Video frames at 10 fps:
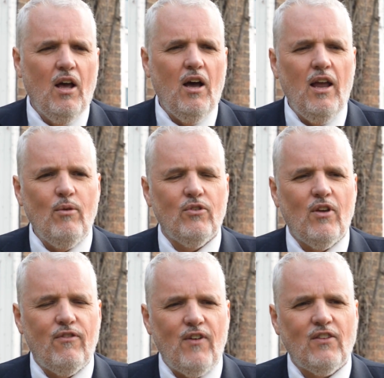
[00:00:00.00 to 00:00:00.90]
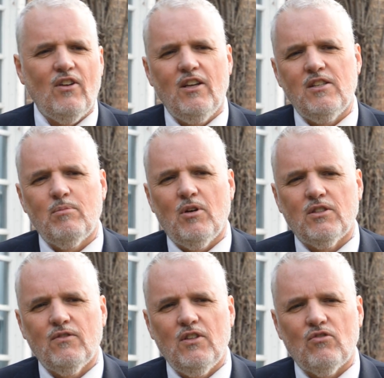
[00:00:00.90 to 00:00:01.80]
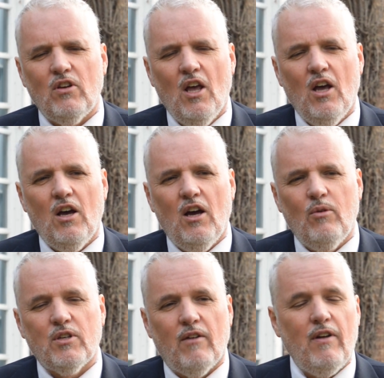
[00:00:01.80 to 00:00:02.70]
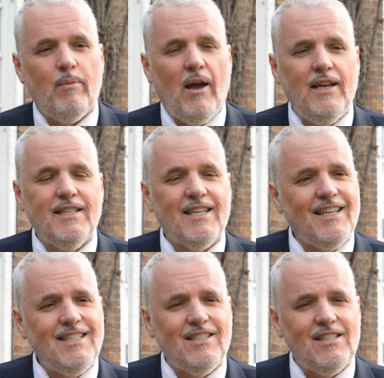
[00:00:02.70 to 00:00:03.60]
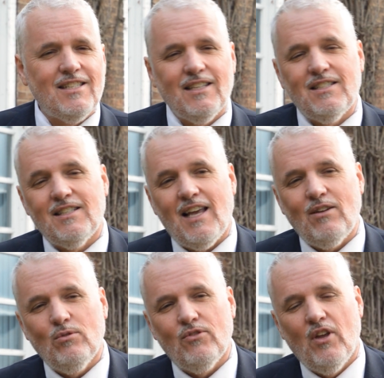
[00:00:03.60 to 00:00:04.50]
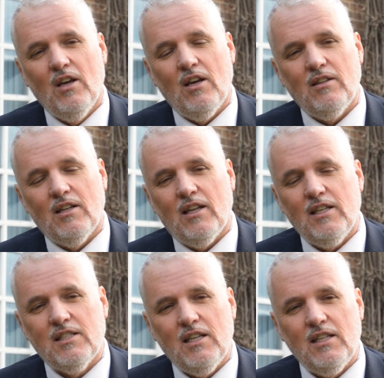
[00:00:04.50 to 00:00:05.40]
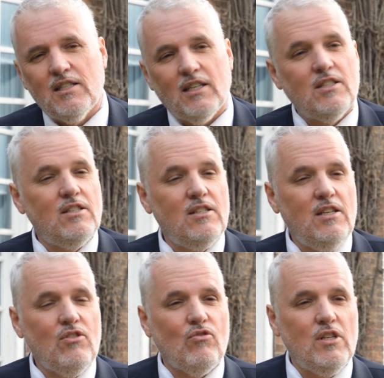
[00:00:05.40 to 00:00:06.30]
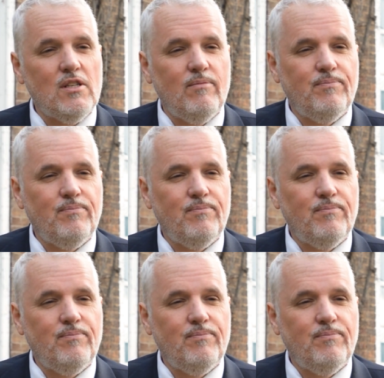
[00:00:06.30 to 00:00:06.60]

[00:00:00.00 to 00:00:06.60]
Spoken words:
It was a fascinating part of history, which I read about in Tacitus' Annals, and then later in Tacitus' Histories.